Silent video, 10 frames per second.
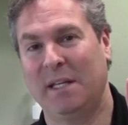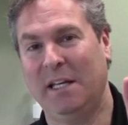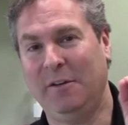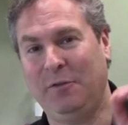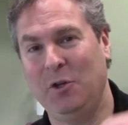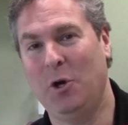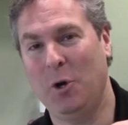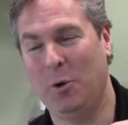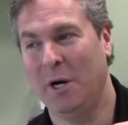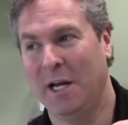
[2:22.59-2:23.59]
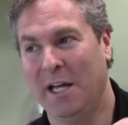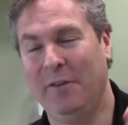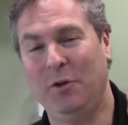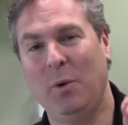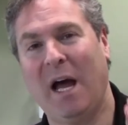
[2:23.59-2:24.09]
if
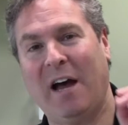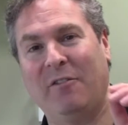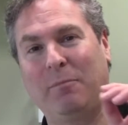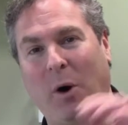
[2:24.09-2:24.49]
you have